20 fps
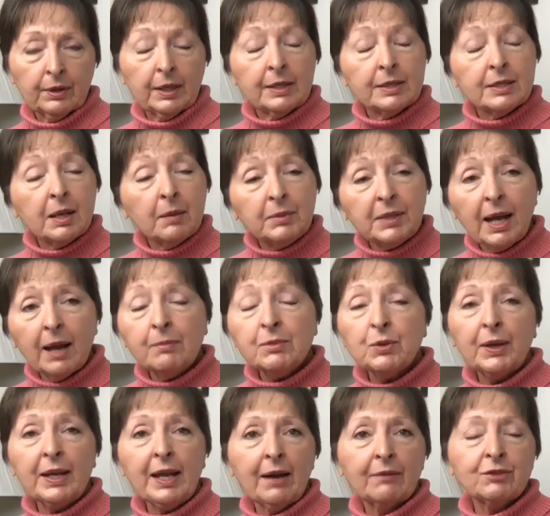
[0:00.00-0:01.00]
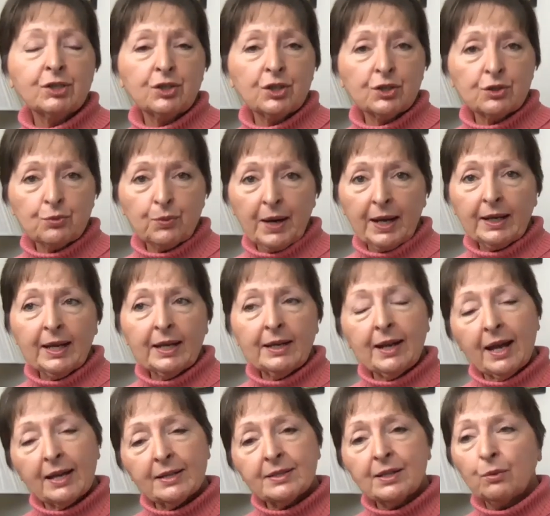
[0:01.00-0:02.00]
Sometimes we have to just
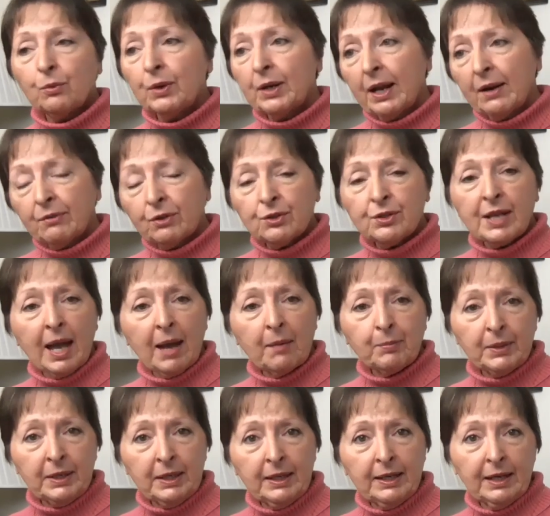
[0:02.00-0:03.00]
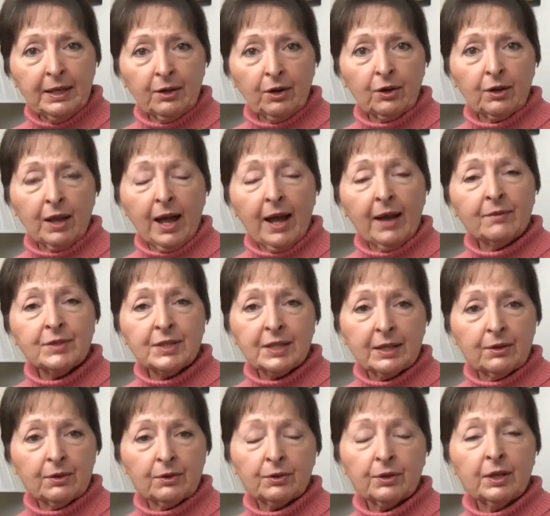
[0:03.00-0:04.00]
recognize that whatever's happening in our lives
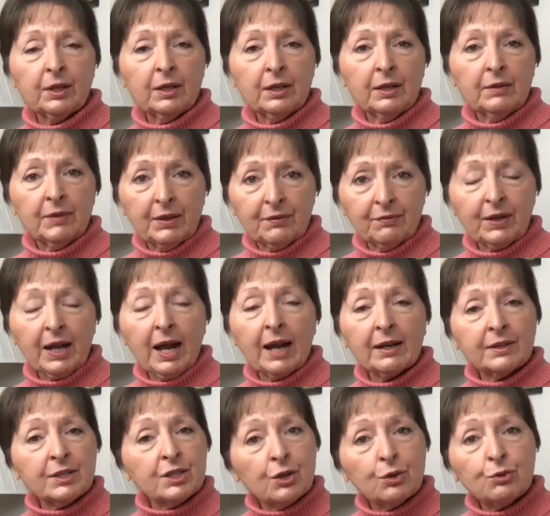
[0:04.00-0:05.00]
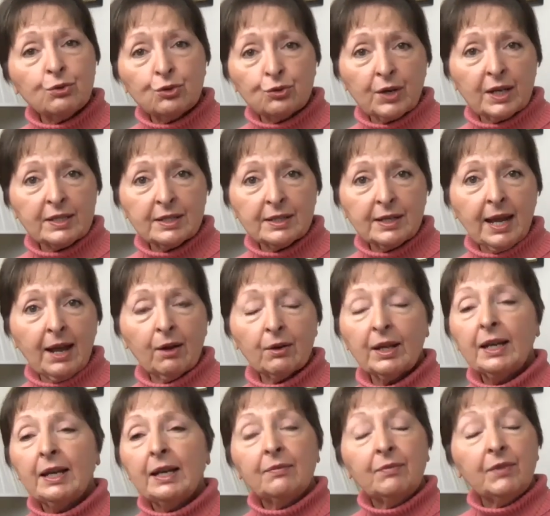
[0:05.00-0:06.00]
that's got us so stressed out,
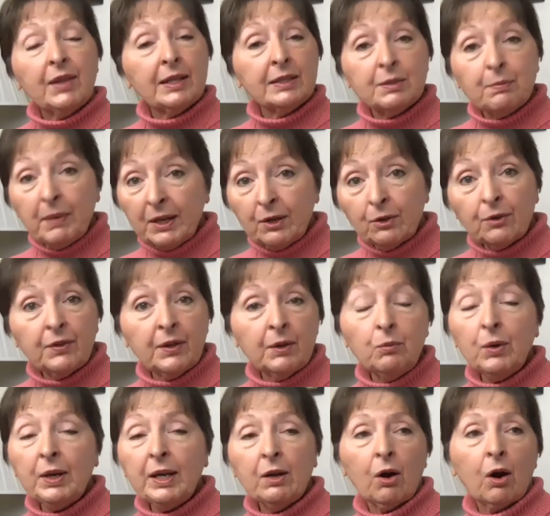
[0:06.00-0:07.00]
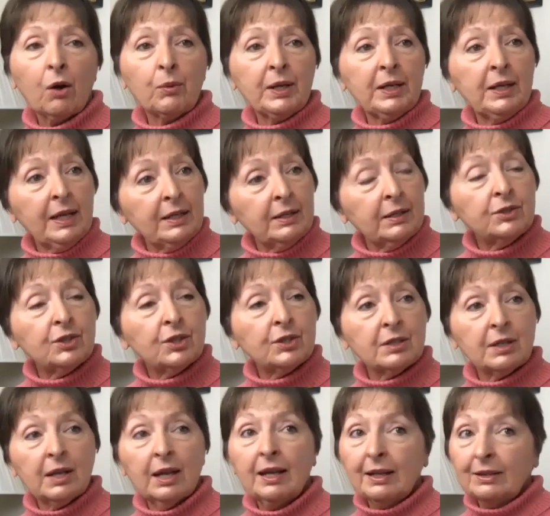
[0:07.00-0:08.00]
it's bigger than we are. We need to just
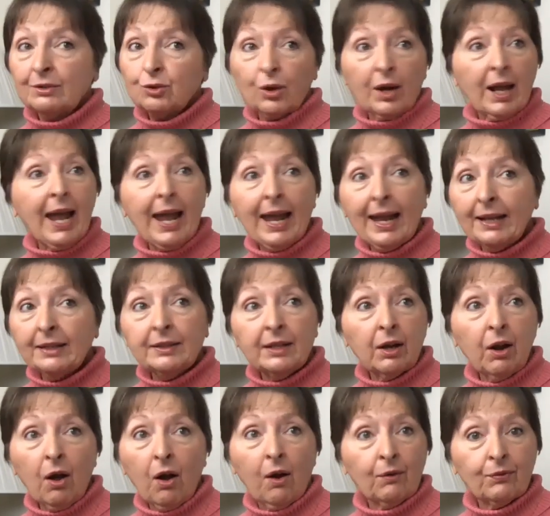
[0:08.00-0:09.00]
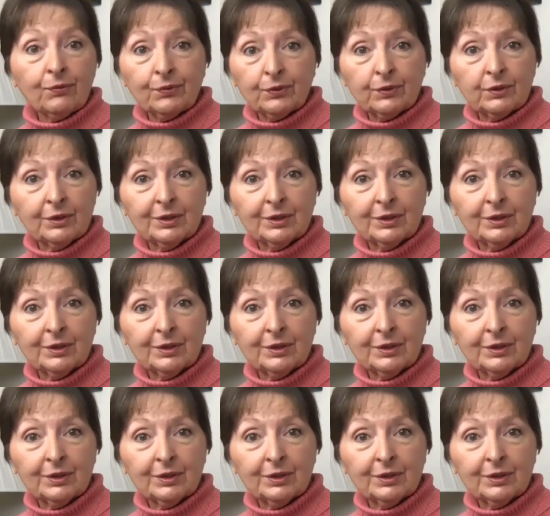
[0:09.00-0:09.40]
sort of hand it off.